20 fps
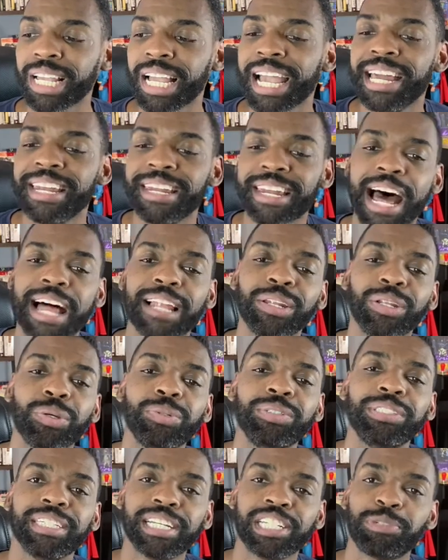and not
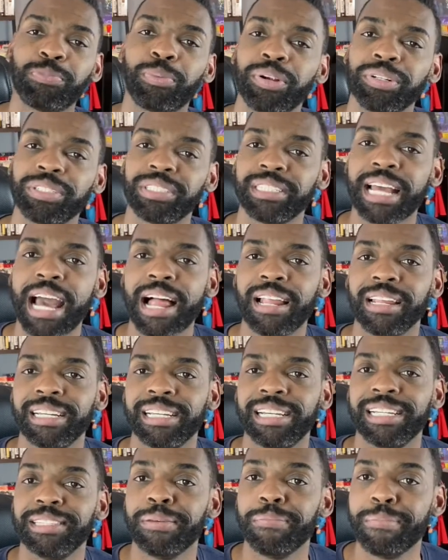losing his
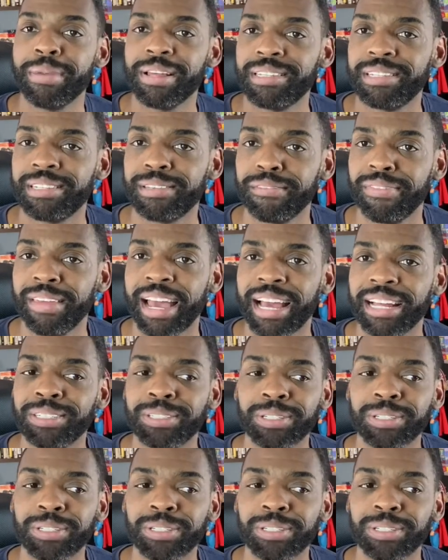personality in the midst of that.